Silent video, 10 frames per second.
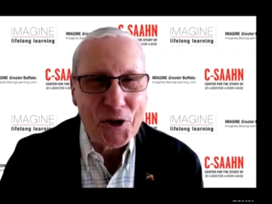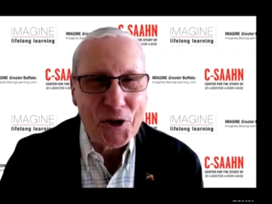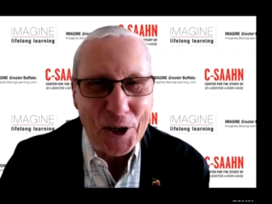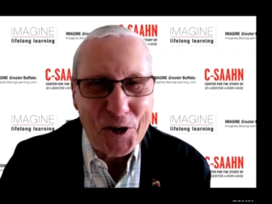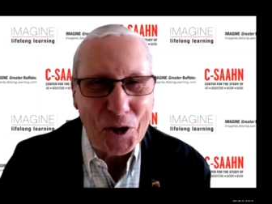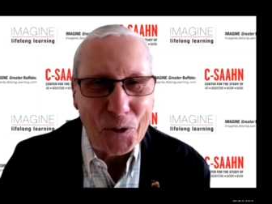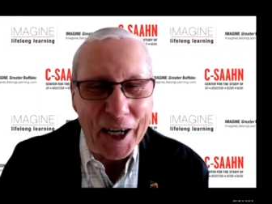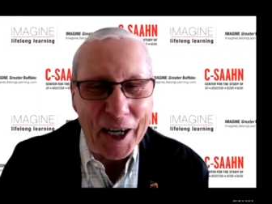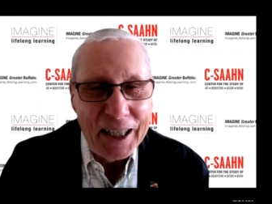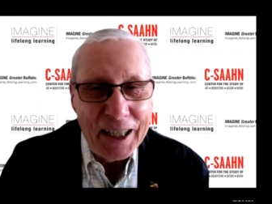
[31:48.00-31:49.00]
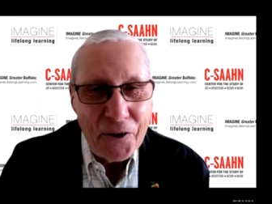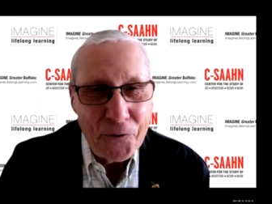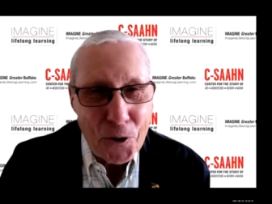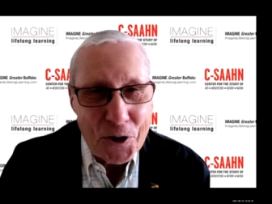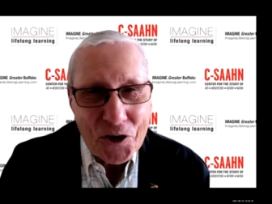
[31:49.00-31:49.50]
in once in a while
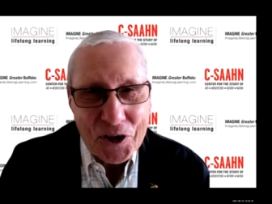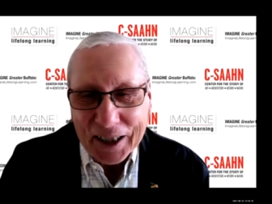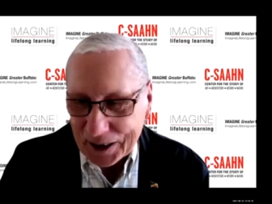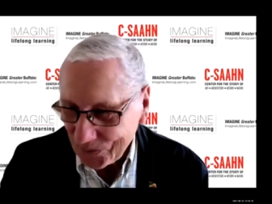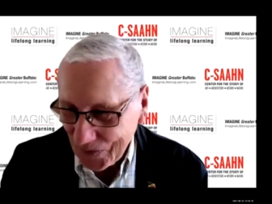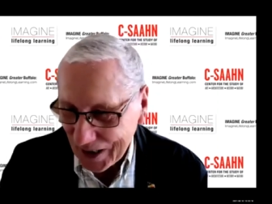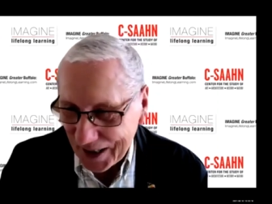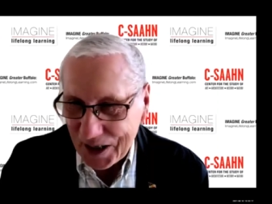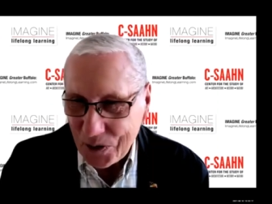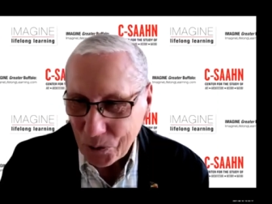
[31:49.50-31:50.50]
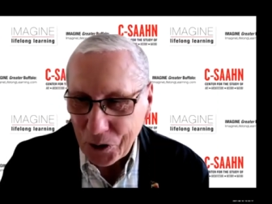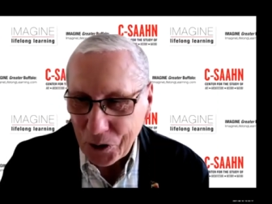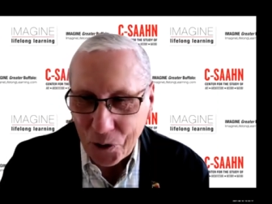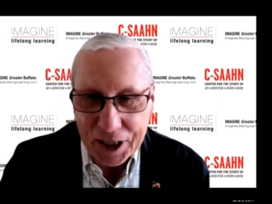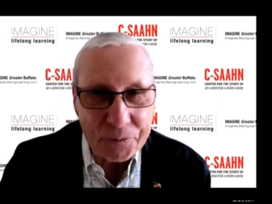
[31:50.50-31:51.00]
folks mm-hmm. uh, we're
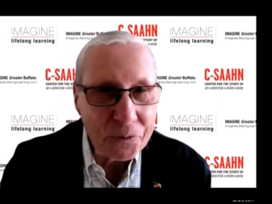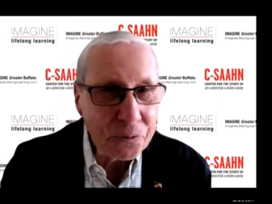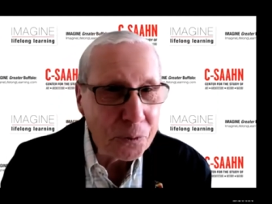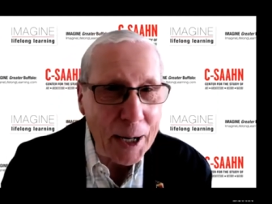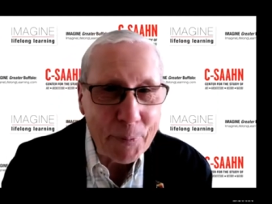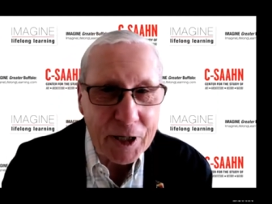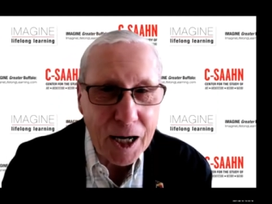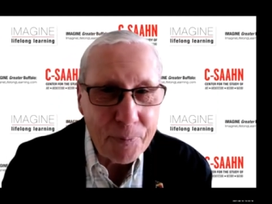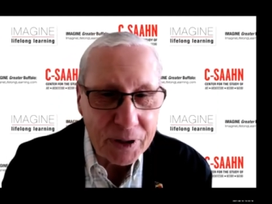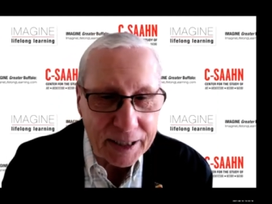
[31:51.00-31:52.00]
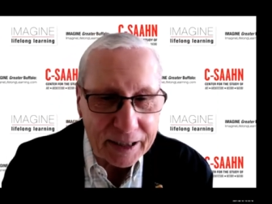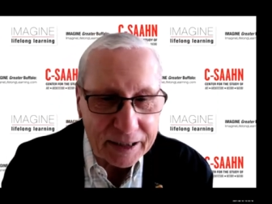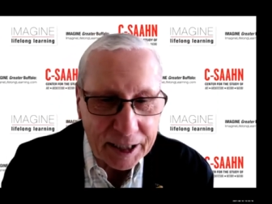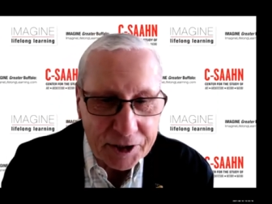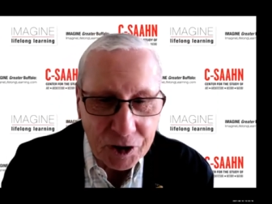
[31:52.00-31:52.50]
going to wrap it up uh,
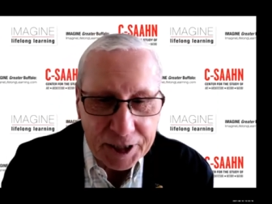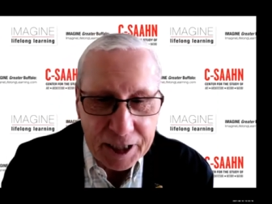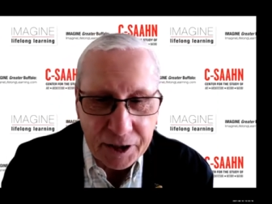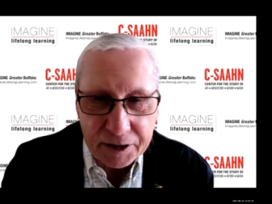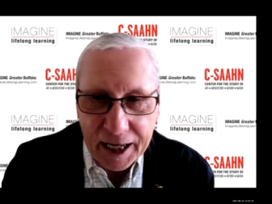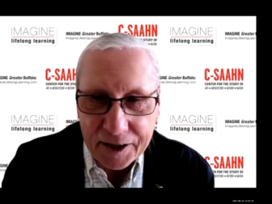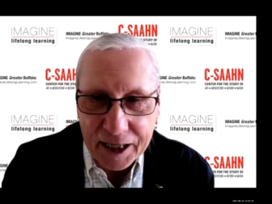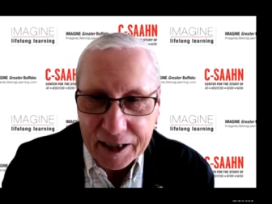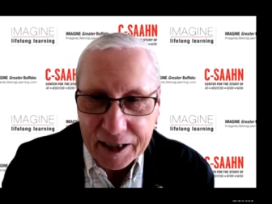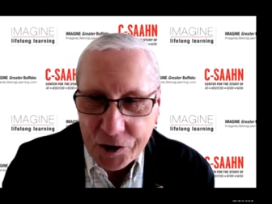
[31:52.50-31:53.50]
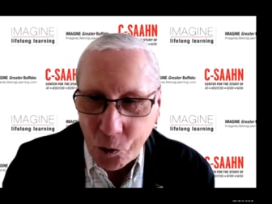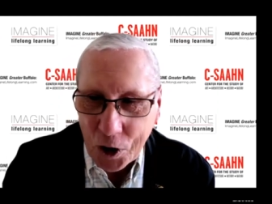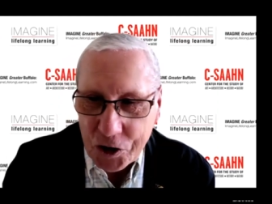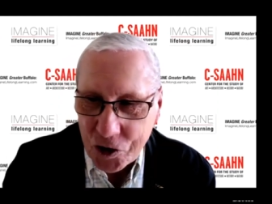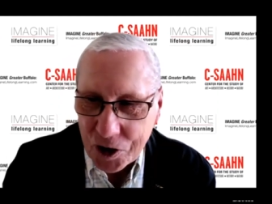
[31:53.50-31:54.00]
unless leah any last
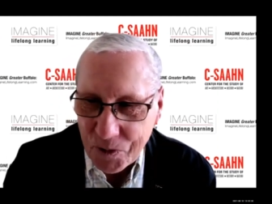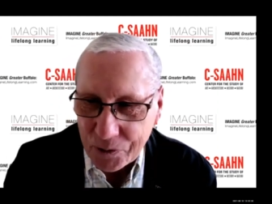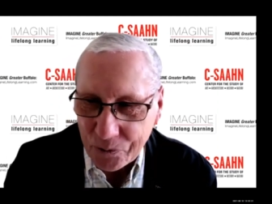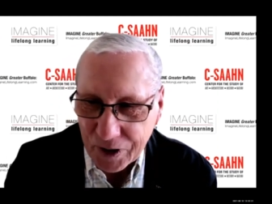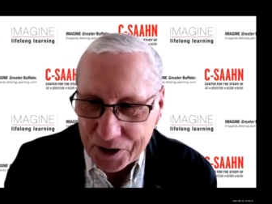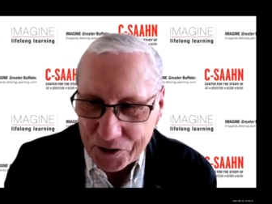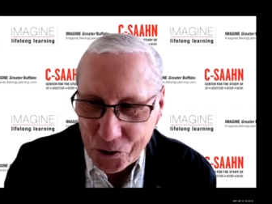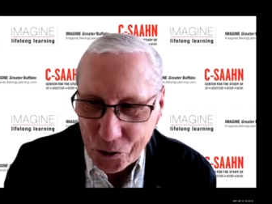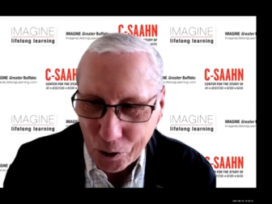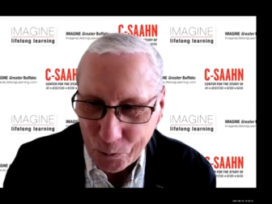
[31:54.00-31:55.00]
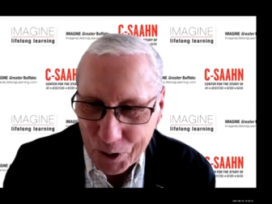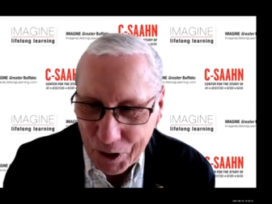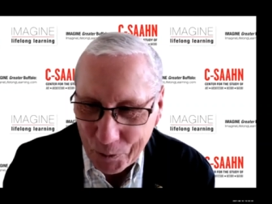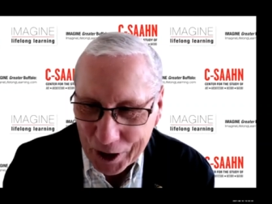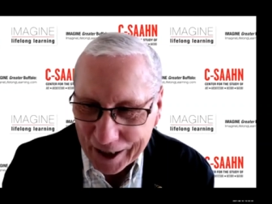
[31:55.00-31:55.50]
question a, a, short one
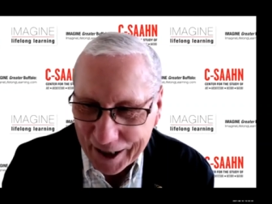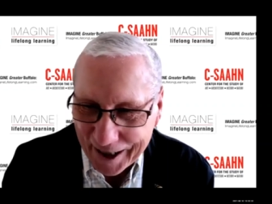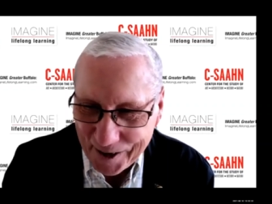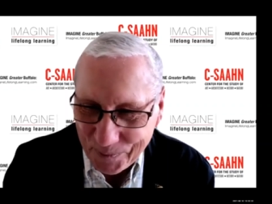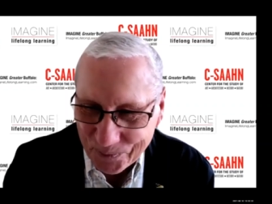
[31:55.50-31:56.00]
that we can get in